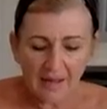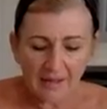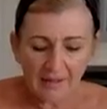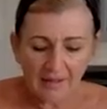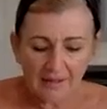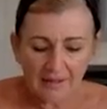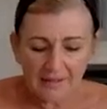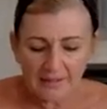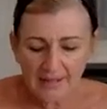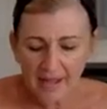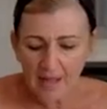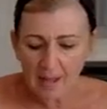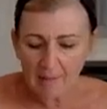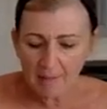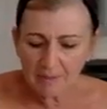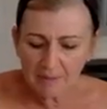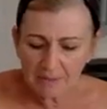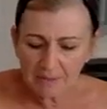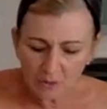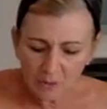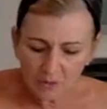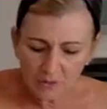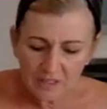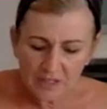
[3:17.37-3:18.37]
Now your
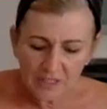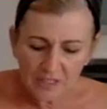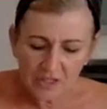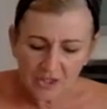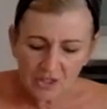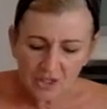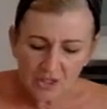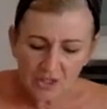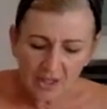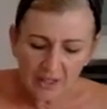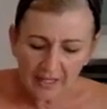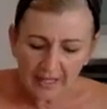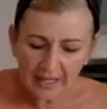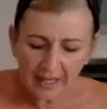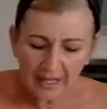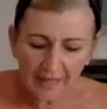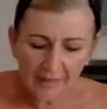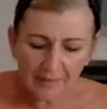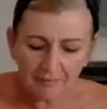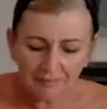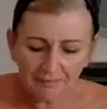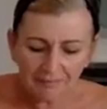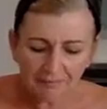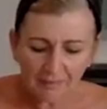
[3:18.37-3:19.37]
damper,
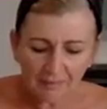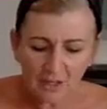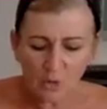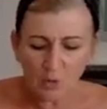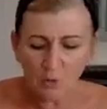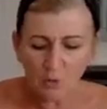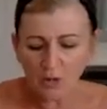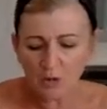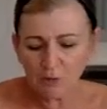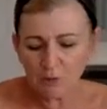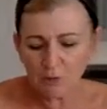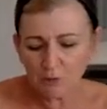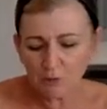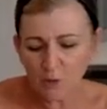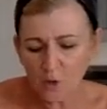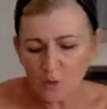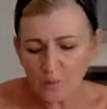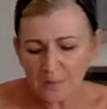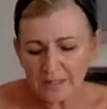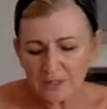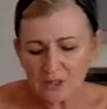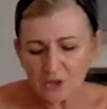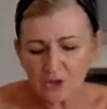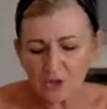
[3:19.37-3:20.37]
traditionally, you want to
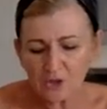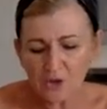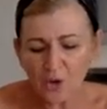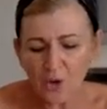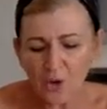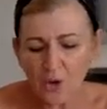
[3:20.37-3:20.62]
form a